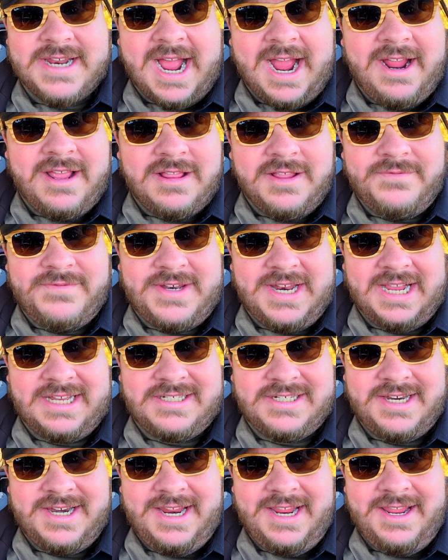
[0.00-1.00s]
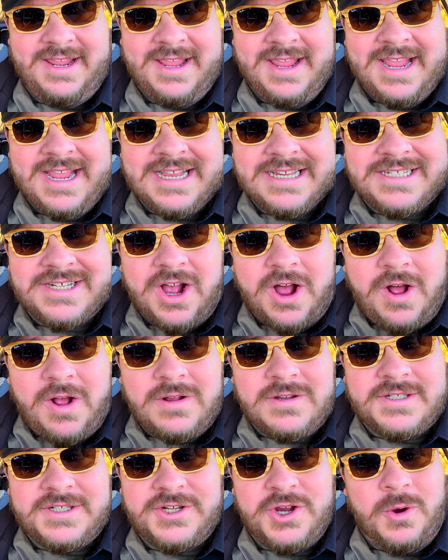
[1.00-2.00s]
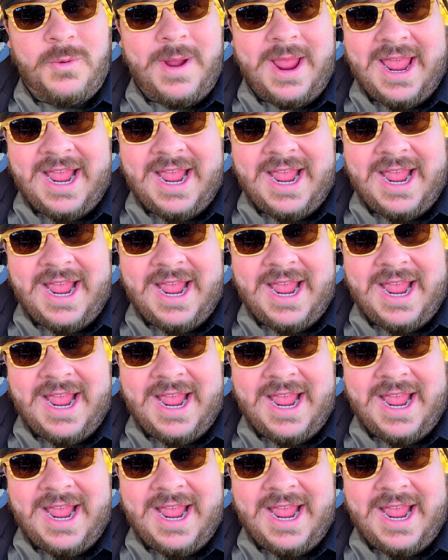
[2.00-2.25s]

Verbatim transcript: Dial of Destiny is also